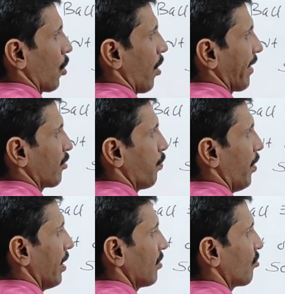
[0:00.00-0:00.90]

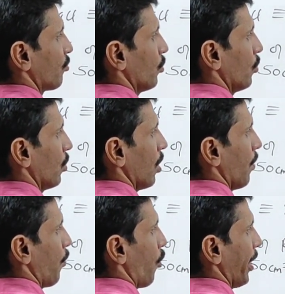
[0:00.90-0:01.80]
corresponds to
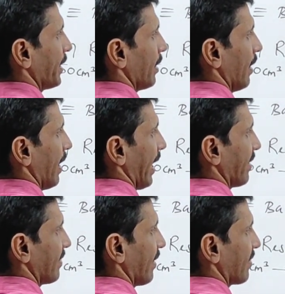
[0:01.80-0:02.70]

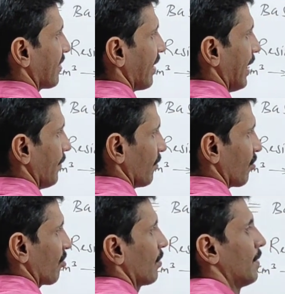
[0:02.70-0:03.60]
0.96
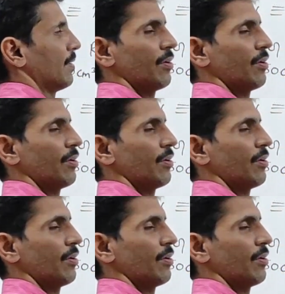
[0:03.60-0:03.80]
grams.